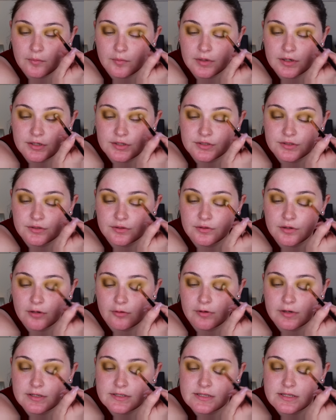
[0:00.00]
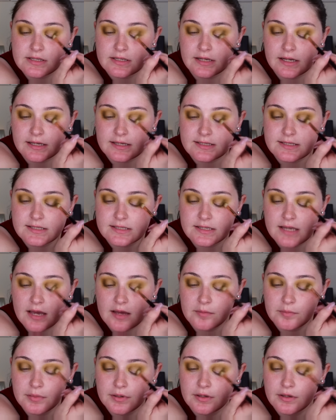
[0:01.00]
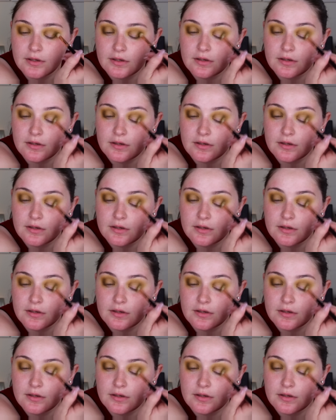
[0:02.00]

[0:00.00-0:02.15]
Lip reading: want to go on to the next step.